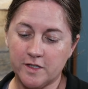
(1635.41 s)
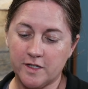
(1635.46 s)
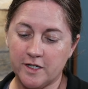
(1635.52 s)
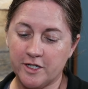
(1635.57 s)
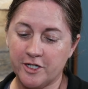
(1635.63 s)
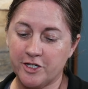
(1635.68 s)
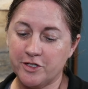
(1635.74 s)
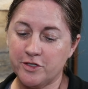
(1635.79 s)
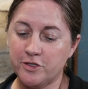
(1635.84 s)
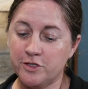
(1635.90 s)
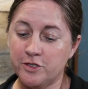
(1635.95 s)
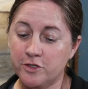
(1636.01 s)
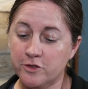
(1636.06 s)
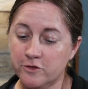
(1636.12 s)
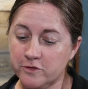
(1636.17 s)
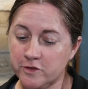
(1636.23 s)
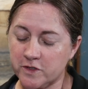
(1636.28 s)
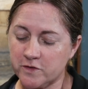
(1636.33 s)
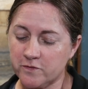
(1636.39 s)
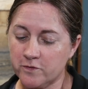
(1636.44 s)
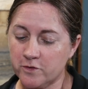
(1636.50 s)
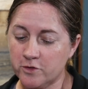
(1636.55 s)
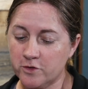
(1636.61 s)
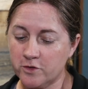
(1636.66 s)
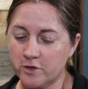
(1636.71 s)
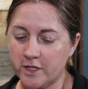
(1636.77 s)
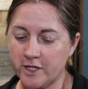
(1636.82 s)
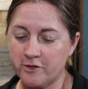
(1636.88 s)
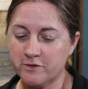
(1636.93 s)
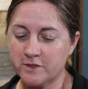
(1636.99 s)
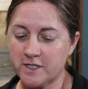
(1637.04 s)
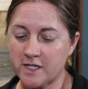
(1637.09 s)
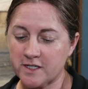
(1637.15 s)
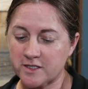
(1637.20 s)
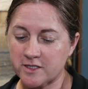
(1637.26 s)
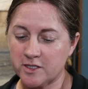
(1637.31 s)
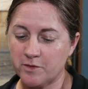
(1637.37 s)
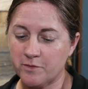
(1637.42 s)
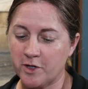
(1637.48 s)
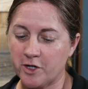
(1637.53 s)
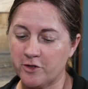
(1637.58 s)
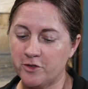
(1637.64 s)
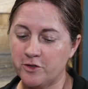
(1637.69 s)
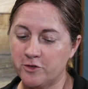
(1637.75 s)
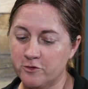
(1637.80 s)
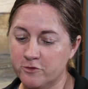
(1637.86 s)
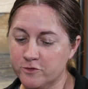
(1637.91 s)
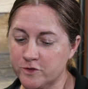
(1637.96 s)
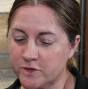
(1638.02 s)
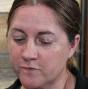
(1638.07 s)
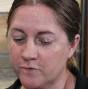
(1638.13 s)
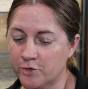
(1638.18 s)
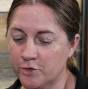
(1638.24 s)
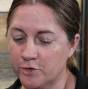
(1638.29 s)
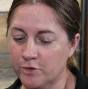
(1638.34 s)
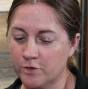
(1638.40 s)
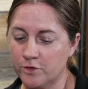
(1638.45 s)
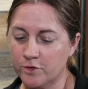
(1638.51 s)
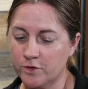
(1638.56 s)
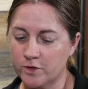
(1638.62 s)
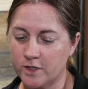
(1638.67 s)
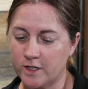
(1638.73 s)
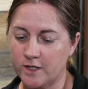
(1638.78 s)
he was asking about useful